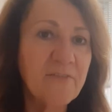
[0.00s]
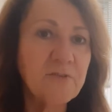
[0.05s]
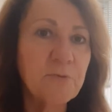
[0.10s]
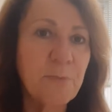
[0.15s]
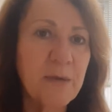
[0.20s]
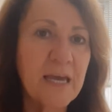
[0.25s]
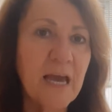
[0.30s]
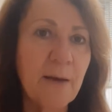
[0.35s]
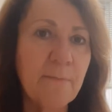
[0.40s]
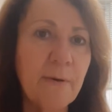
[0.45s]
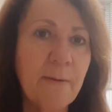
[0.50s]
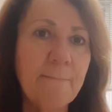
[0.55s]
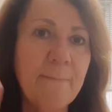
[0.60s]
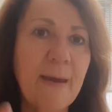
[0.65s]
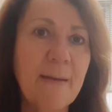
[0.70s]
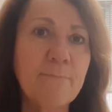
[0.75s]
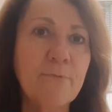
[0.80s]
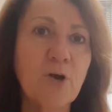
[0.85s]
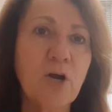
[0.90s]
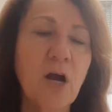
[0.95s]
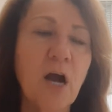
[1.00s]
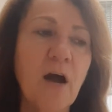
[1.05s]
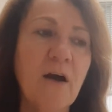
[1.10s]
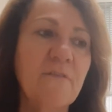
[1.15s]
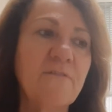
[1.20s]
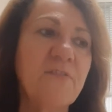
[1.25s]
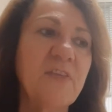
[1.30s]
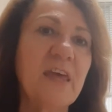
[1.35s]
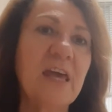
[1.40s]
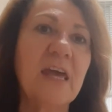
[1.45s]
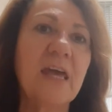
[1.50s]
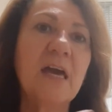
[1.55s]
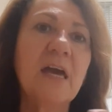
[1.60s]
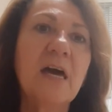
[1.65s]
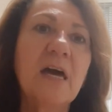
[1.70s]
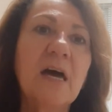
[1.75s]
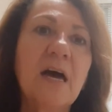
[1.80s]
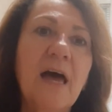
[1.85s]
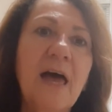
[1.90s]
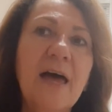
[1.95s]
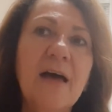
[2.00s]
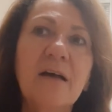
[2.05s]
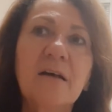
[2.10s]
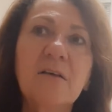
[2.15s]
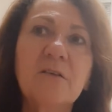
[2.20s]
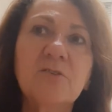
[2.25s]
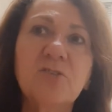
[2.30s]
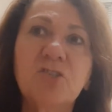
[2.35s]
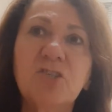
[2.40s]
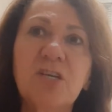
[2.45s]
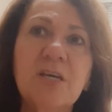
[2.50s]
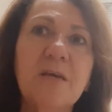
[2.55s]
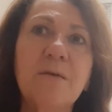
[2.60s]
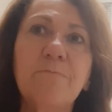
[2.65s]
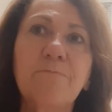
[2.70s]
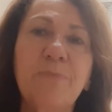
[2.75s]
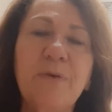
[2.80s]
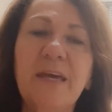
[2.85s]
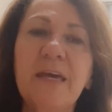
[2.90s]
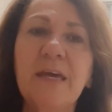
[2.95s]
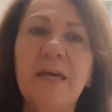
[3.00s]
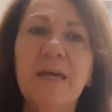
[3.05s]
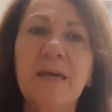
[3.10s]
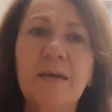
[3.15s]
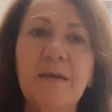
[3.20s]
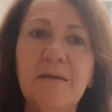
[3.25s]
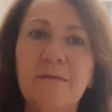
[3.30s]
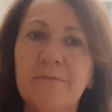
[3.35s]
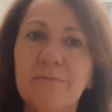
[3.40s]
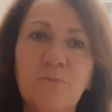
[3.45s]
become a member of the LGB,